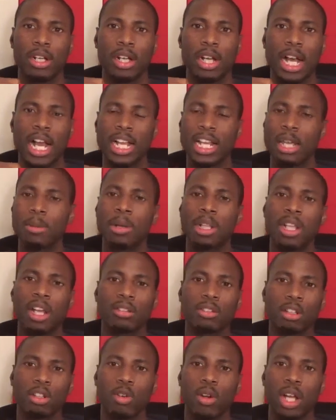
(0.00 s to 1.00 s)
I gave my life
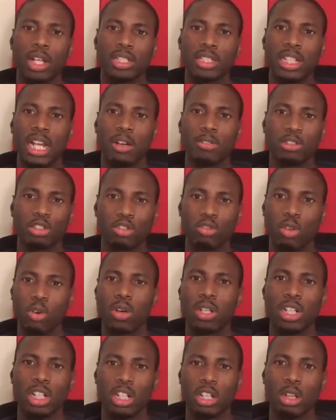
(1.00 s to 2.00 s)
to Christ and I was
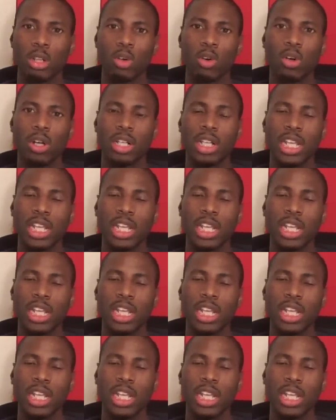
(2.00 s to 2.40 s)
growing in the Lord.